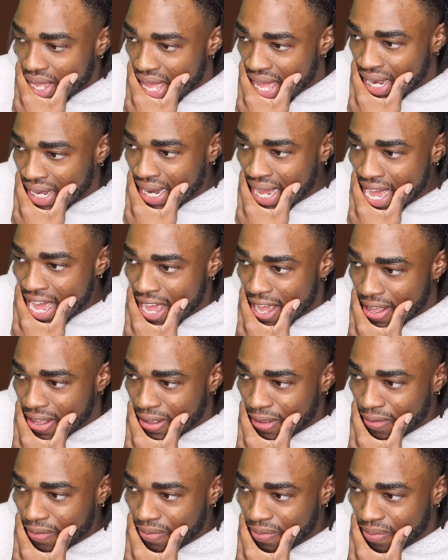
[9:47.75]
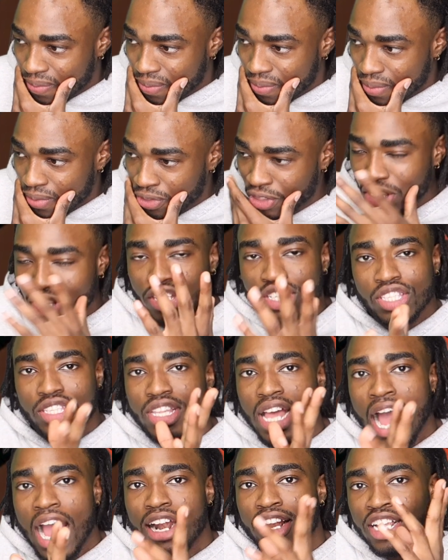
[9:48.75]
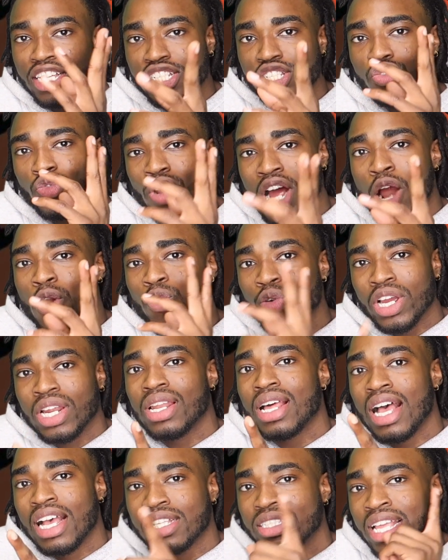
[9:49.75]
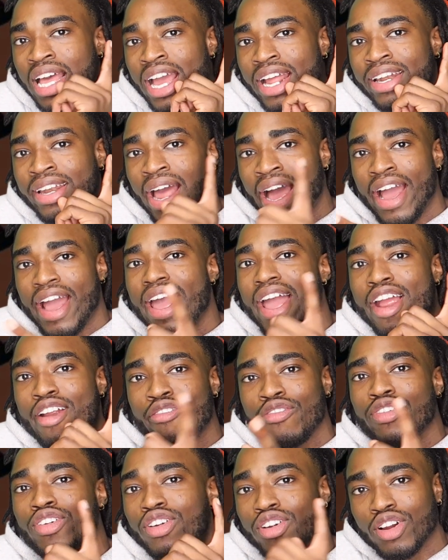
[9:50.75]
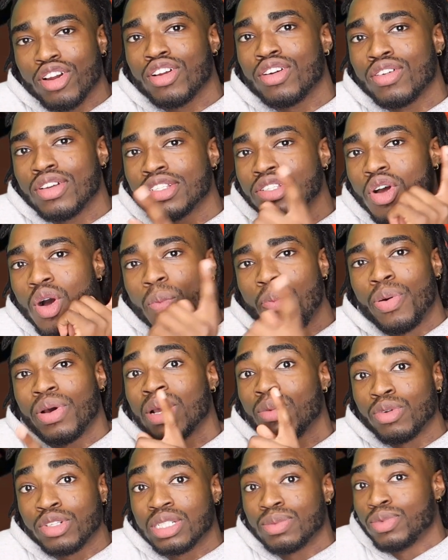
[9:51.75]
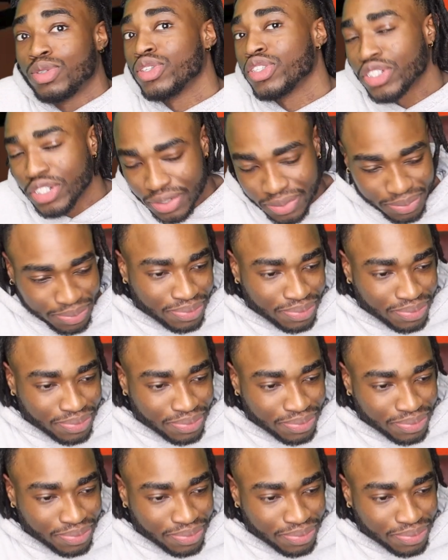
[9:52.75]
And like, this is where I realized that not every girl is gonna put up with your bullshit.